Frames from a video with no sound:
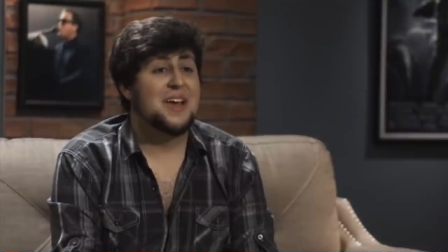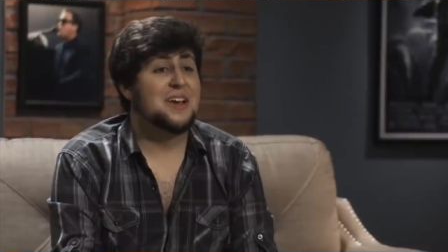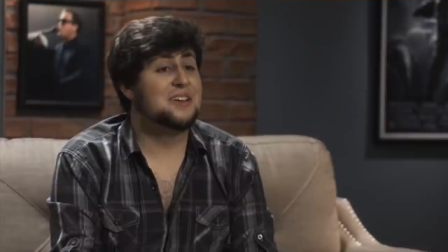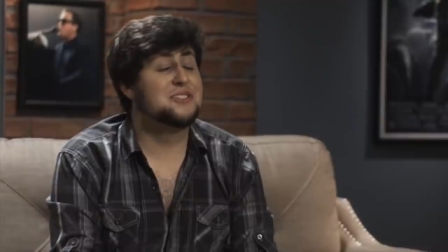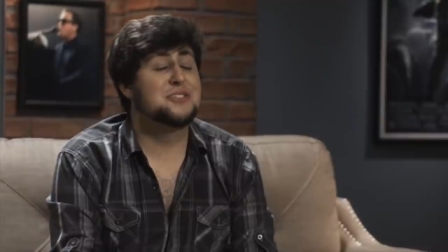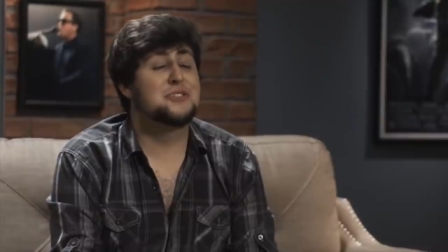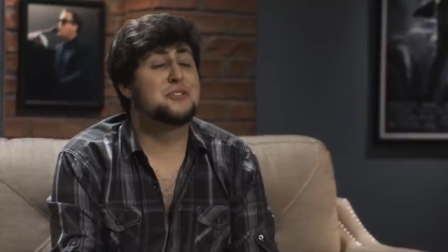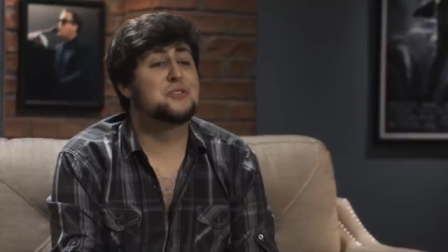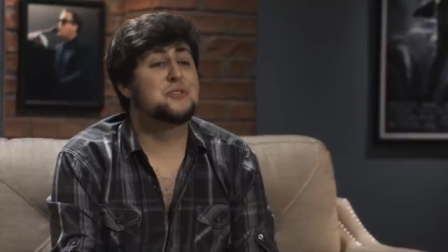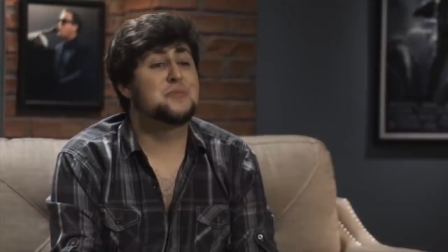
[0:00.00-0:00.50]

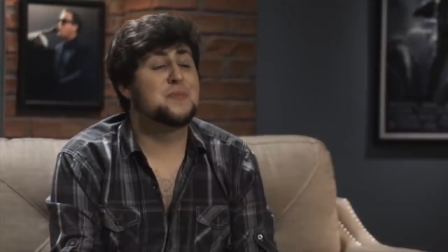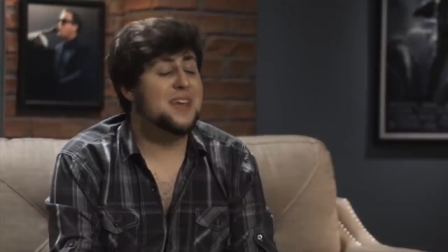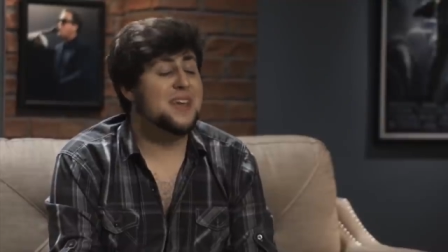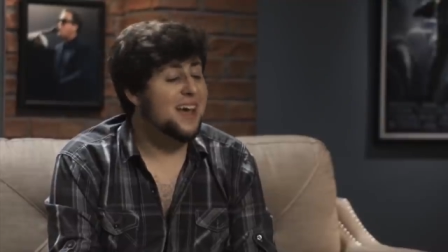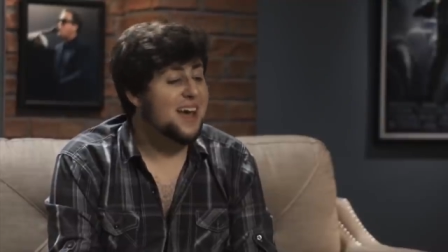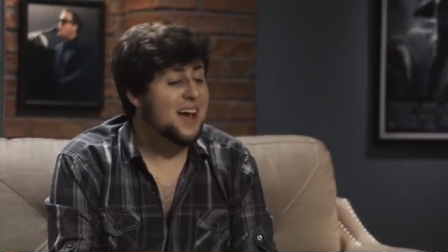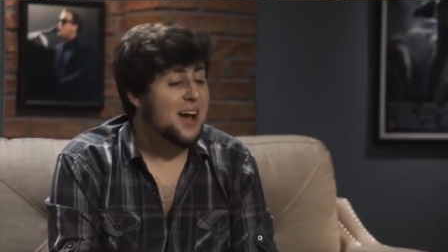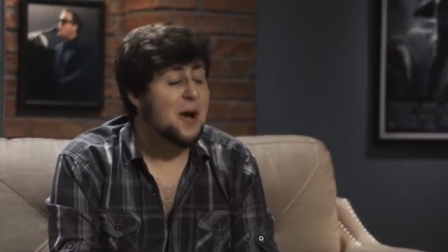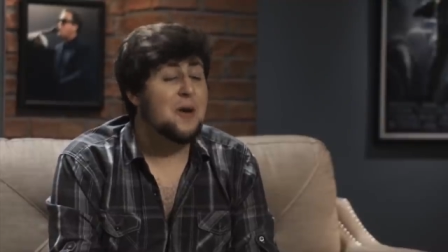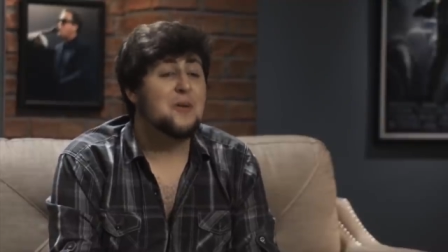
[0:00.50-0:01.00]
Excuse
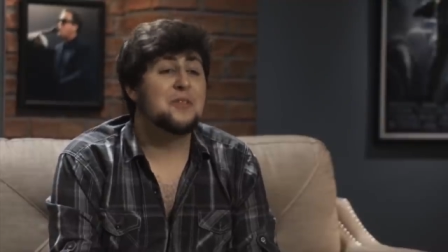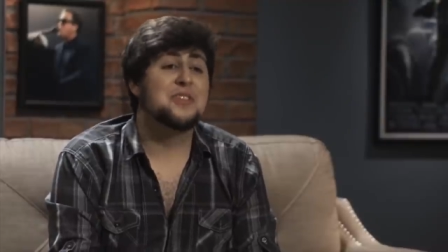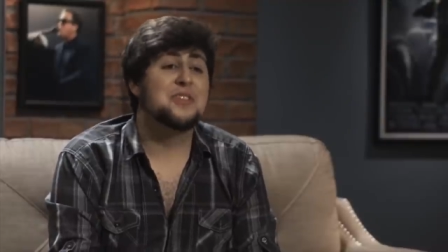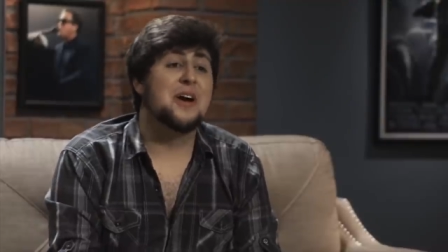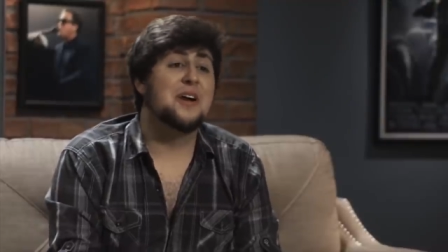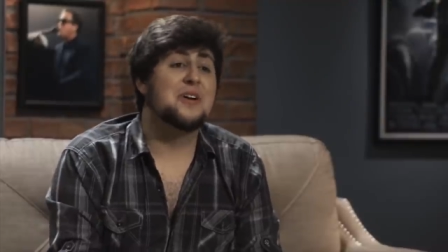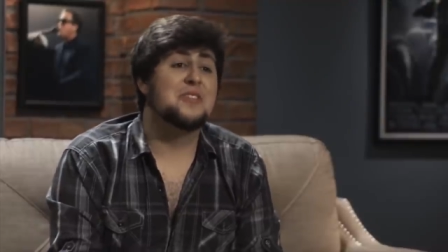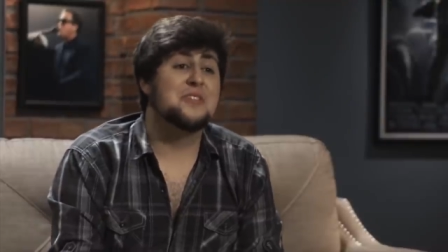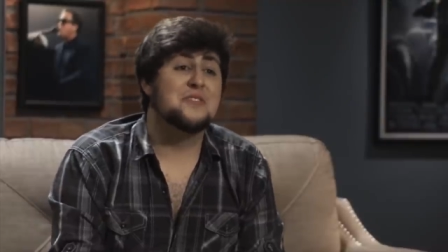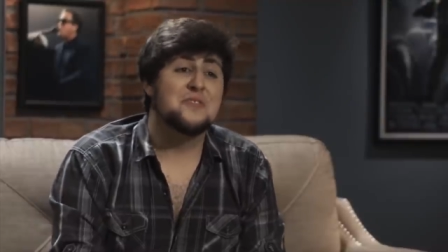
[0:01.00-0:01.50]
me,
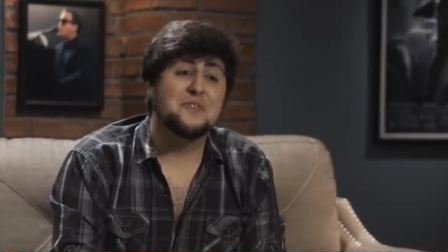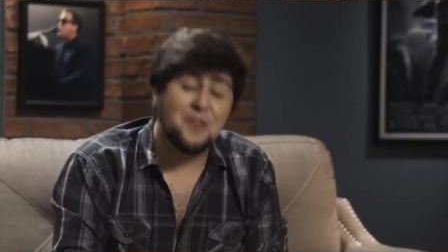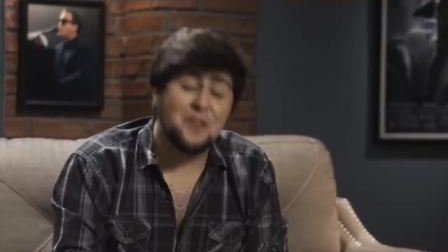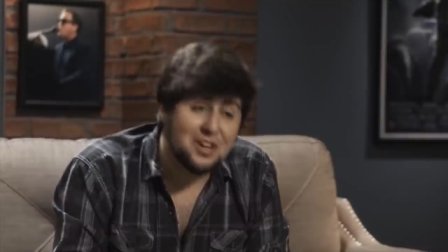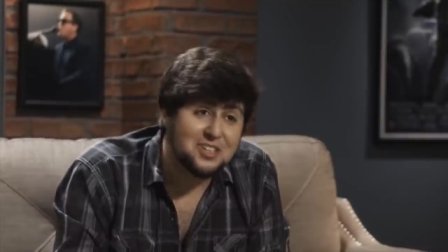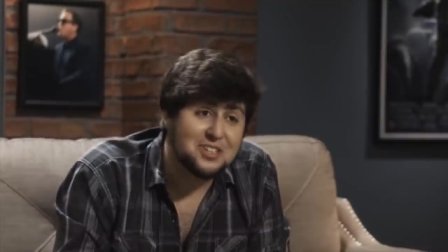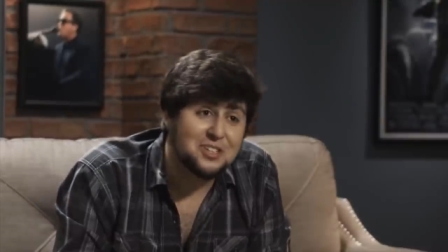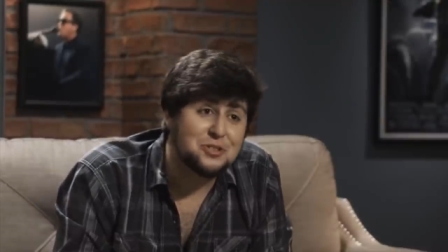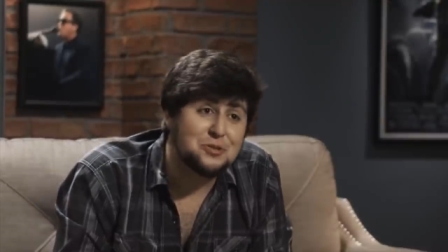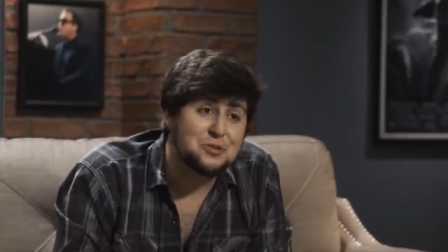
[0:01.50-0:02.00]
the
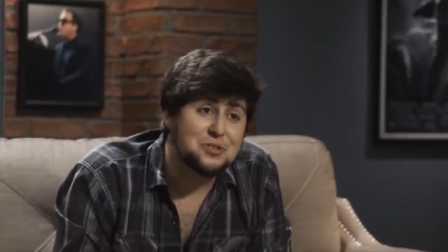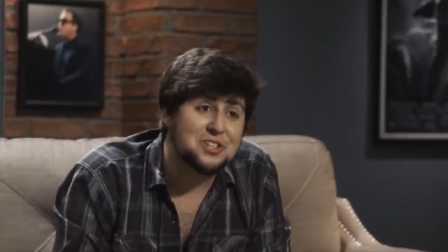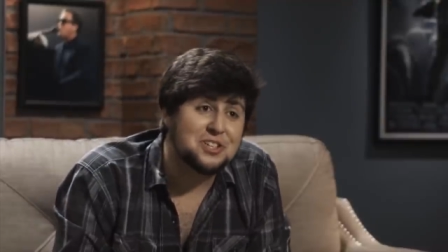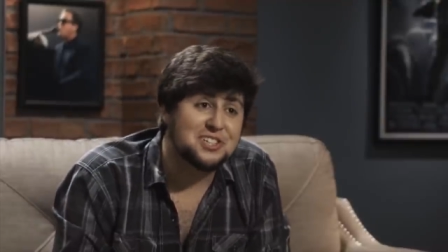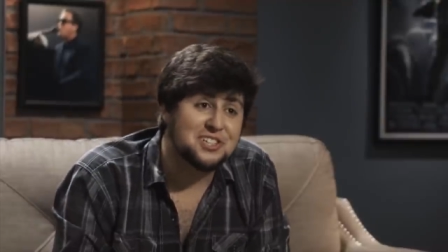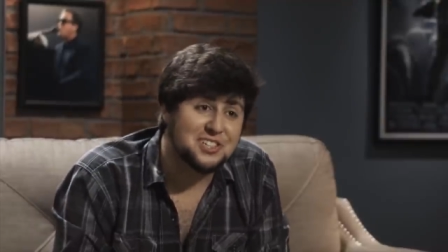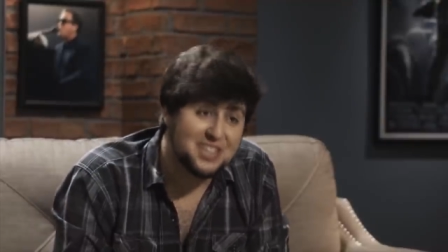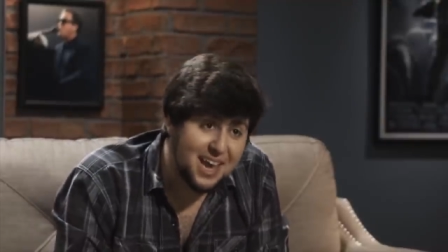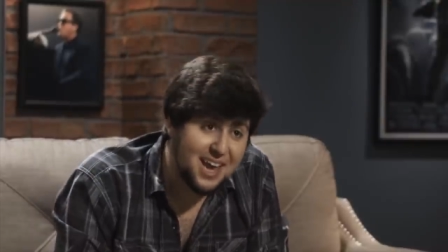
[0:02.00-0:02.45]
fuck did you just